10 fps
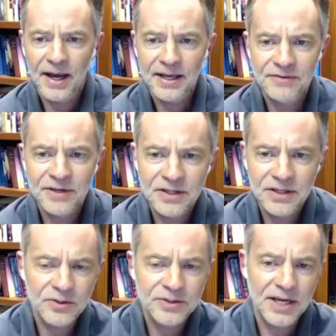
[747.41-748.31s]
even in the
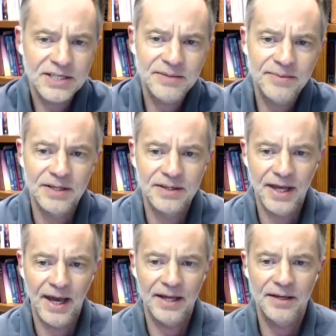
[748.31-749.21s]
Old Testament,
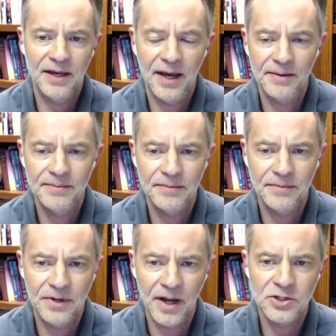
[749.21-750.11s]
that
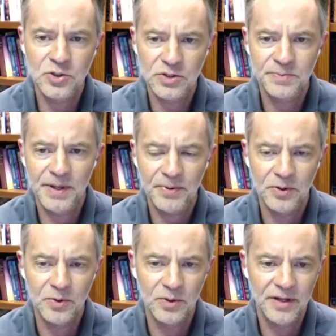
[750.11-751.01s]
non-Jewish people
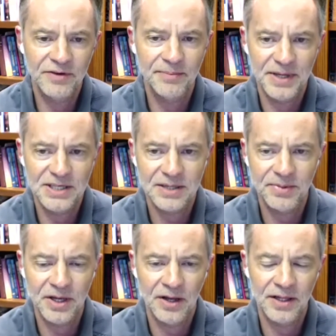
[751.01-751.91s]
who were living
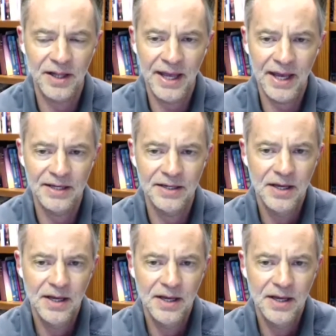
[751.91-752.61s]
peaceably on the land